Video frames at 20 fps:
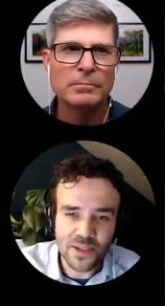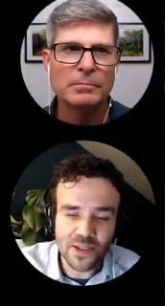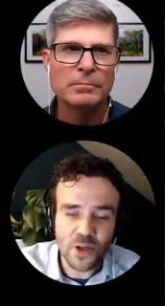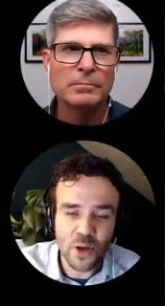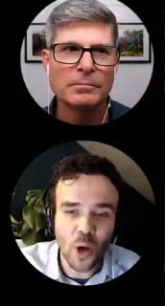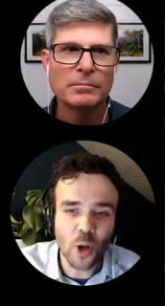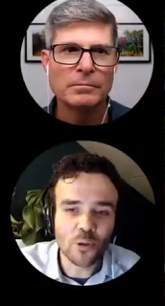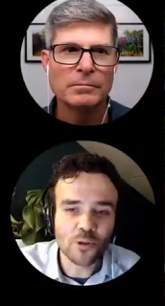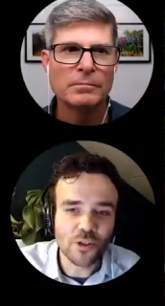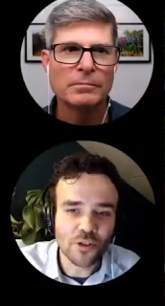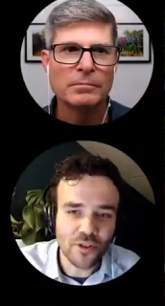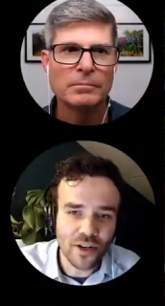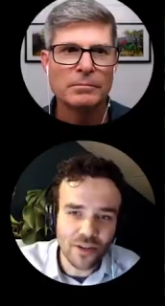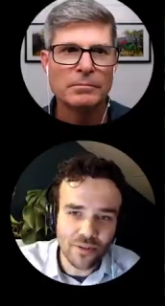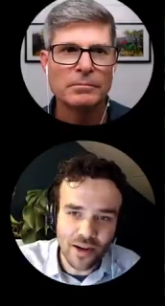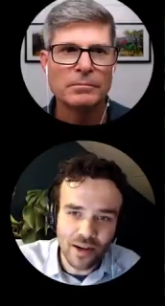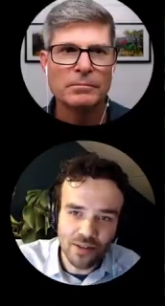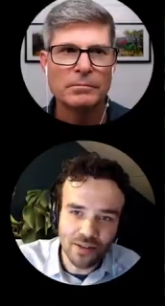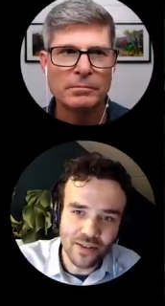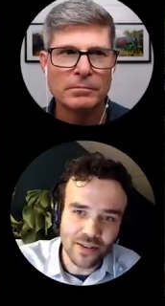Speaker 1: It's an old street,
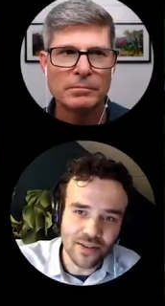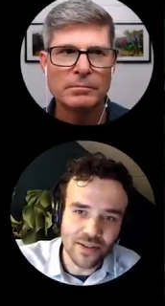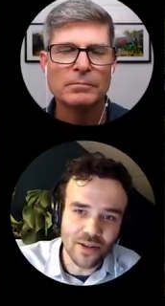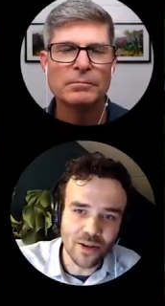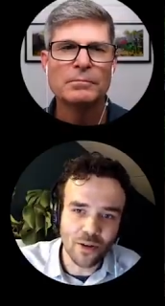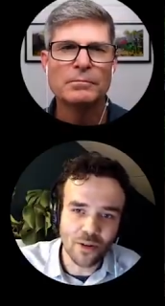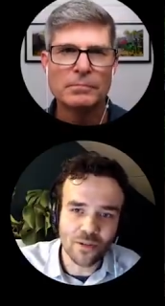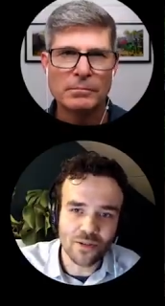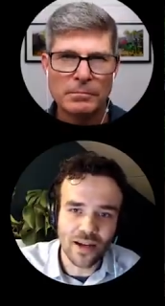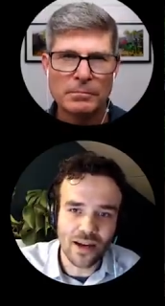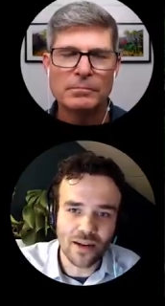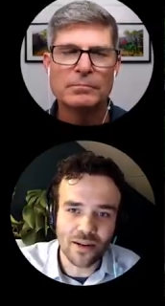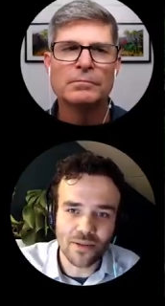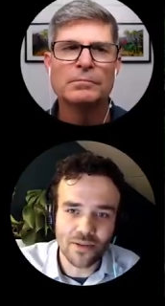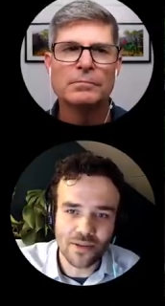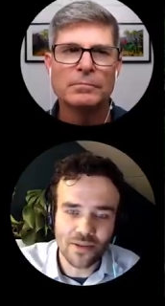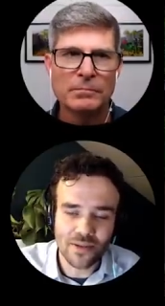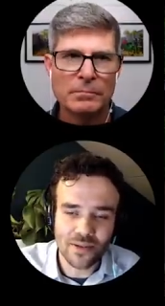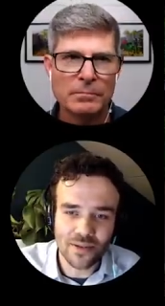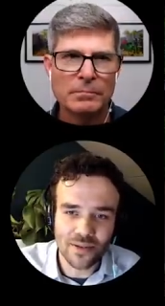right? You can see old
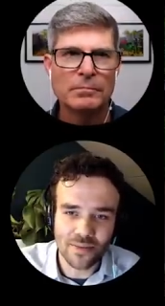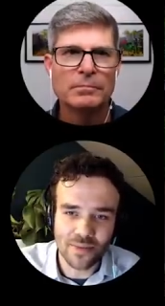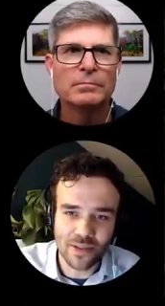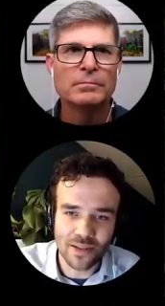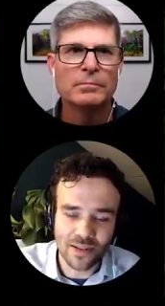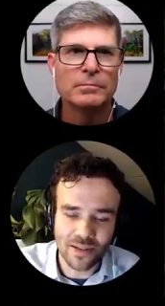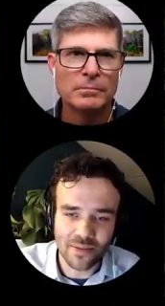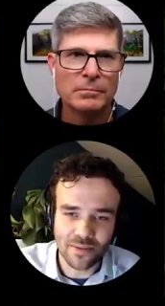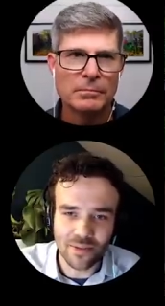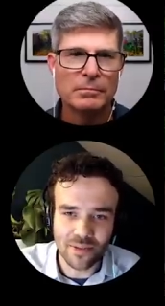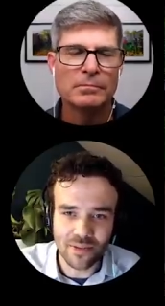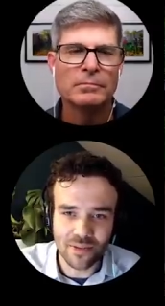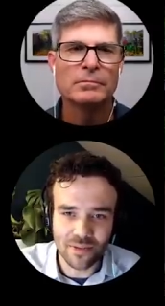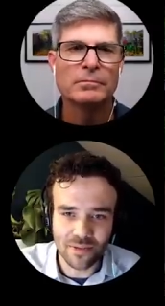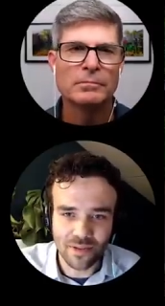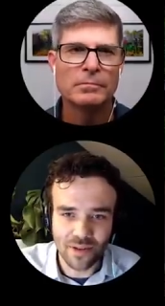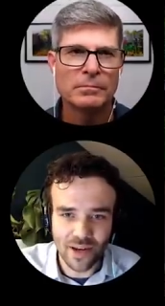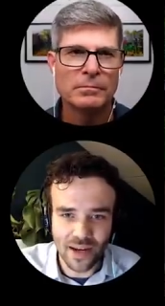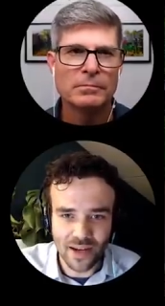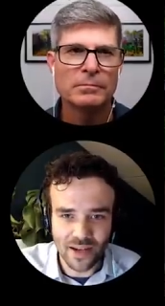houses. It's been here for,
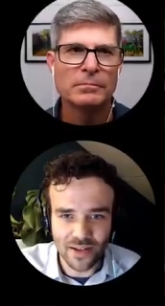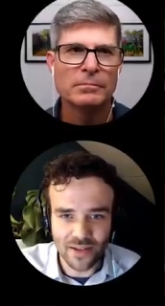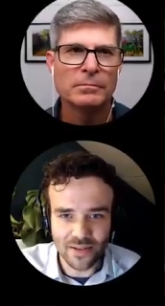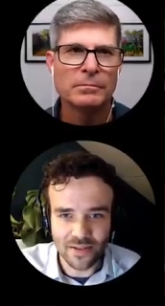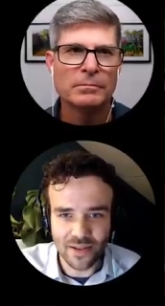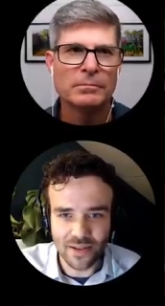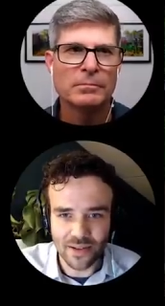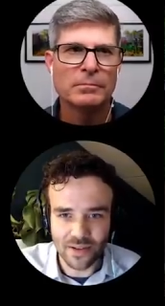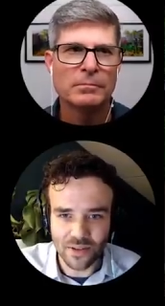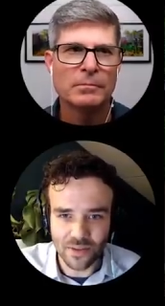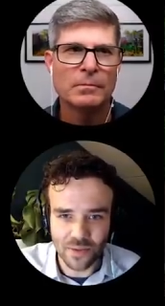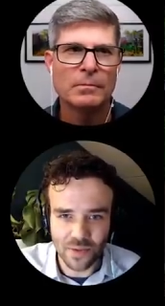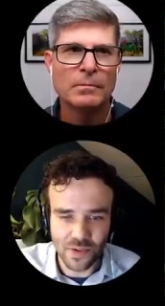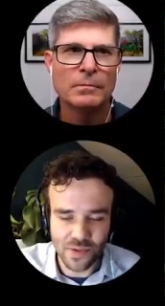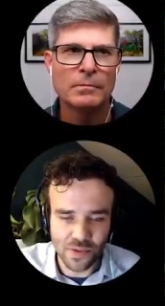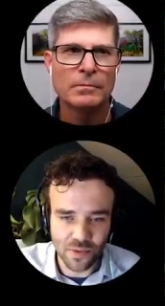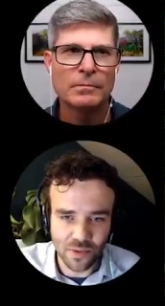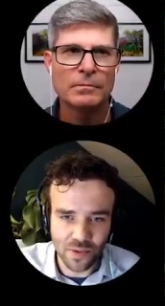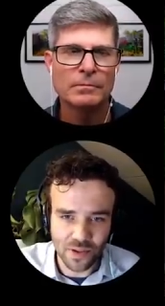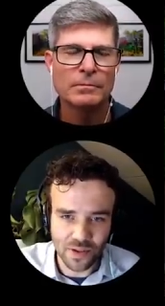for ages, and it
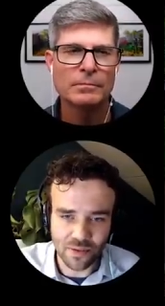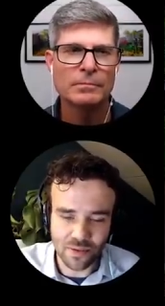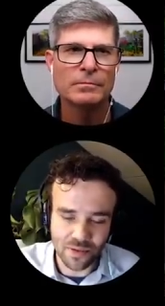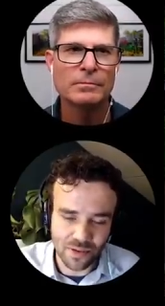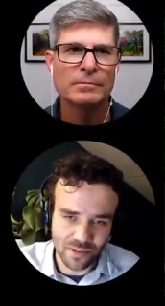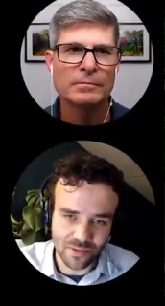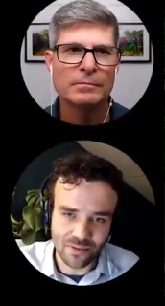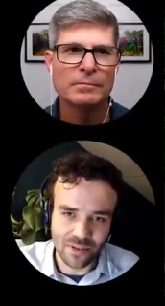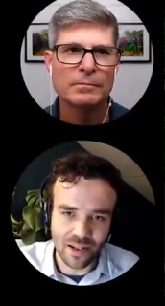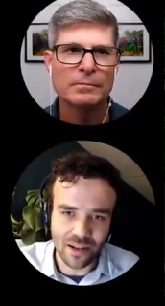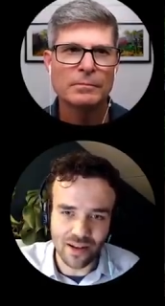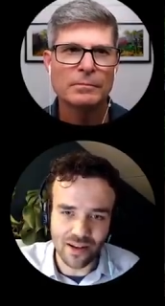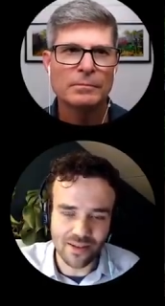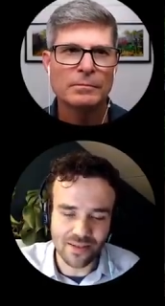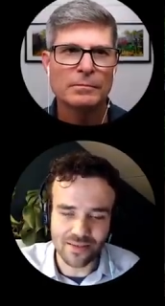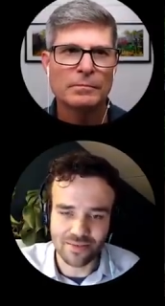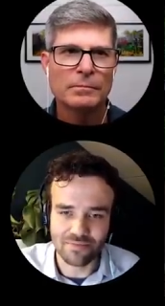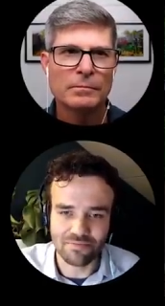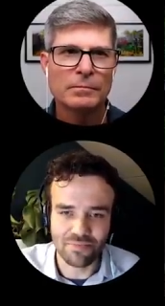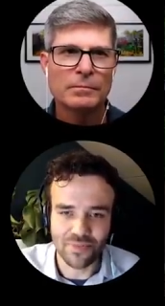was always, or the
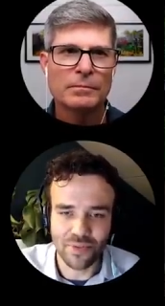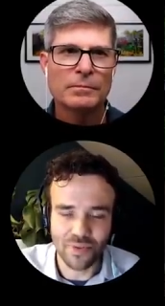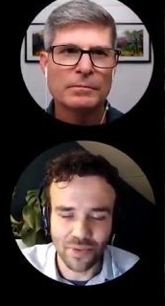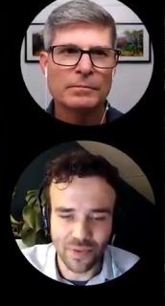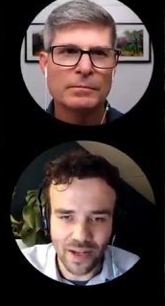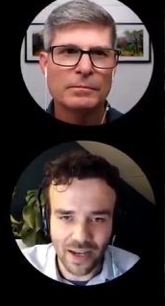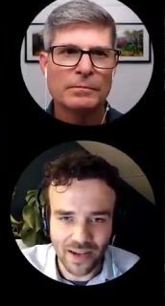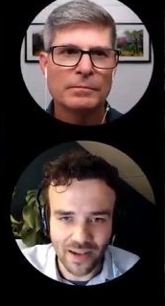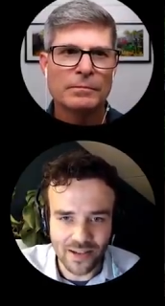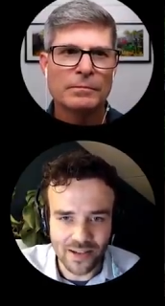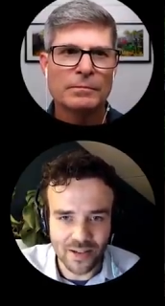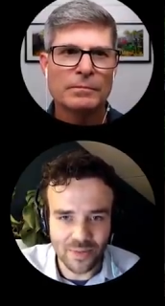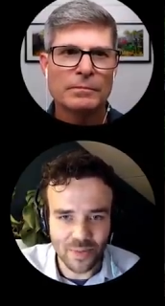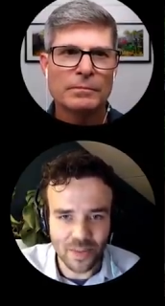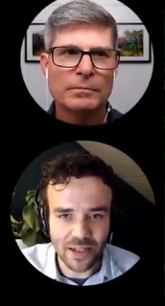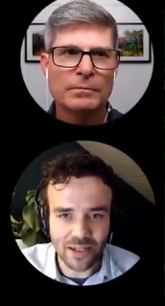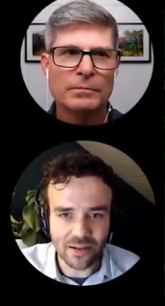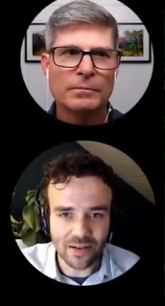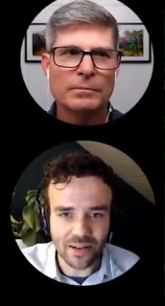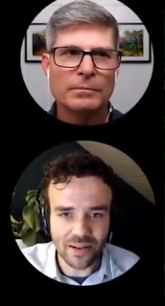last few decades, has
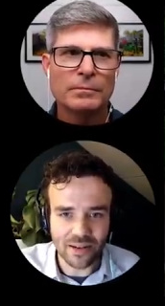been in,